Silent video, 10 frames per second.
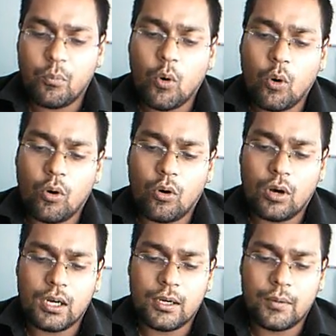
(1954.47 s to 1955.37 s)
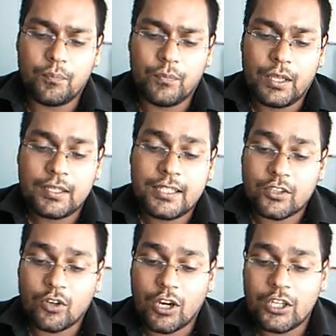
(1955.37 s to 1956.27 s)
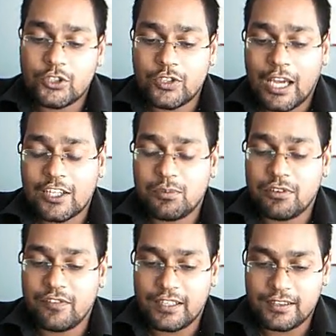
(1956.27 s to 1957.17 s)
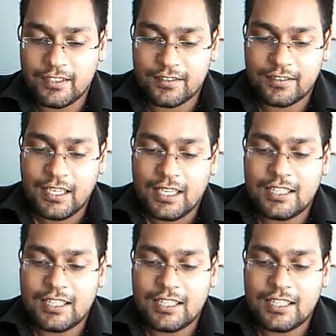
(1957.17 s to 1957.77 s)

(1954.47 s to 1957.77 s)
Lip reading: more technology to actually prevent this.